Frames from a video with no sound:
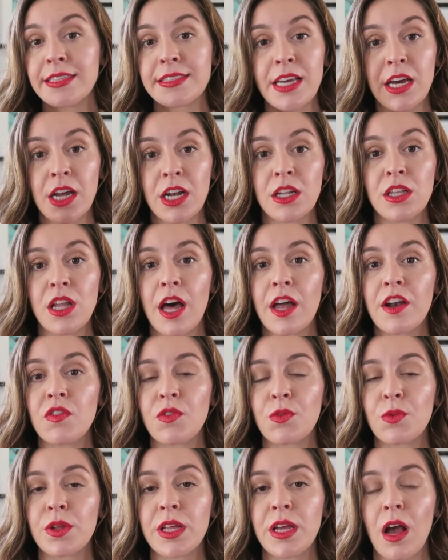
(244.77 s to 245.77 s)
It's got a lot
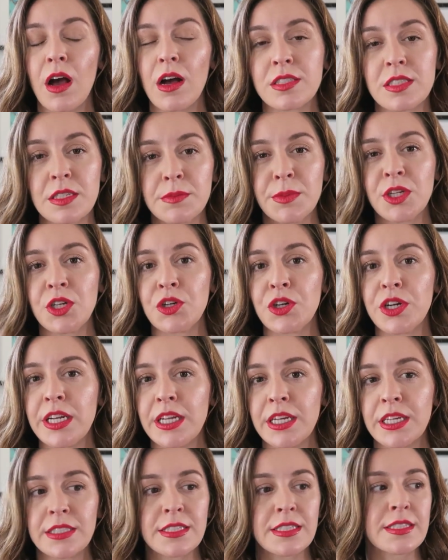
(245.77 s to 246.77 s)
of really awesome
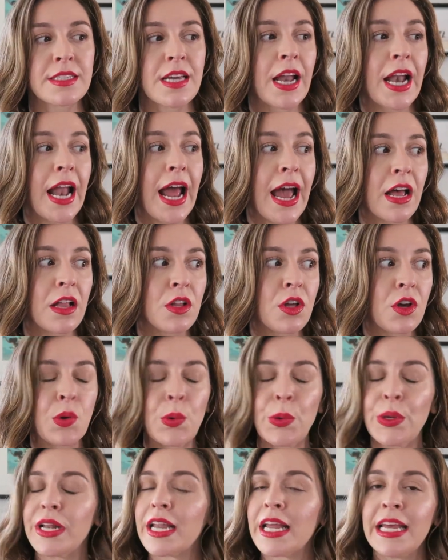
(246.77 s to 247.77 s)
ingredients. It's got
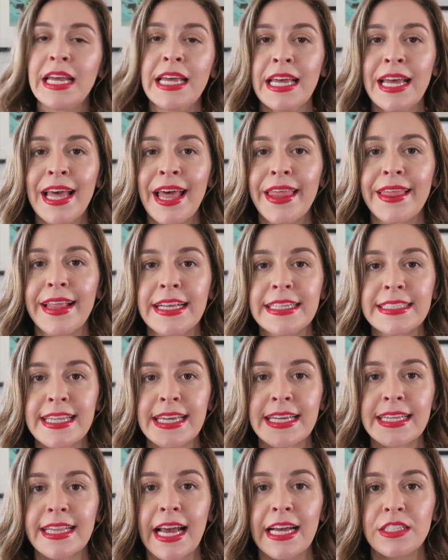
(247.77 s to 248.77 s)
aloe and things
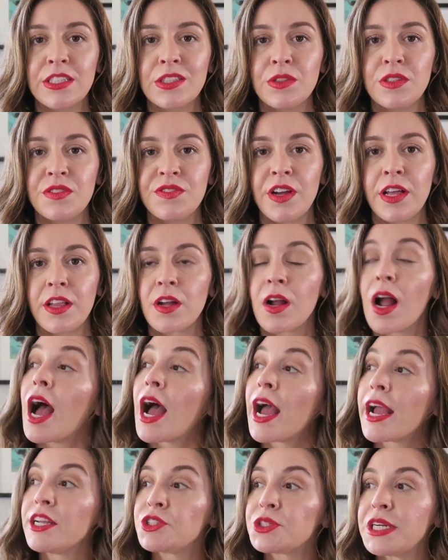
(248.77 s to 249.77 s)
like that, so it's rather
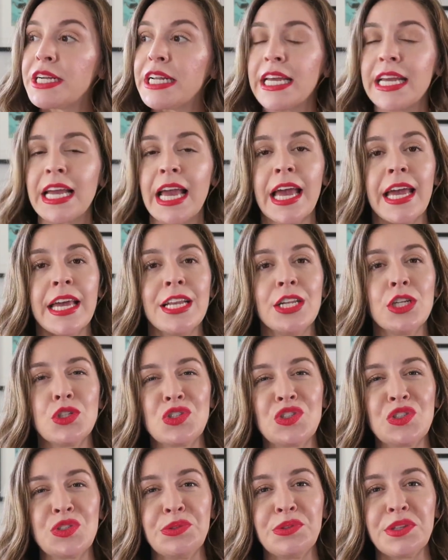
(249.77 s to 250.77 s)
hydrating and
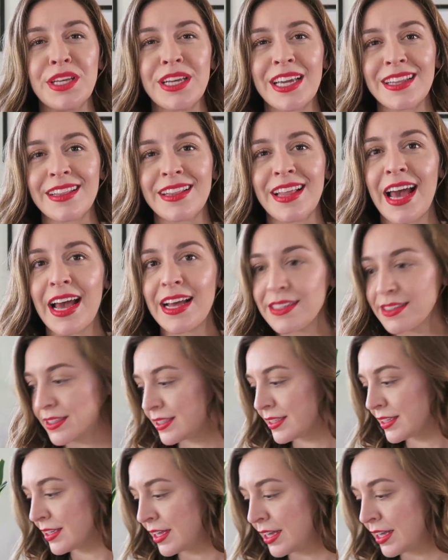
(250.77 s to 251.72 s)
soothing at that.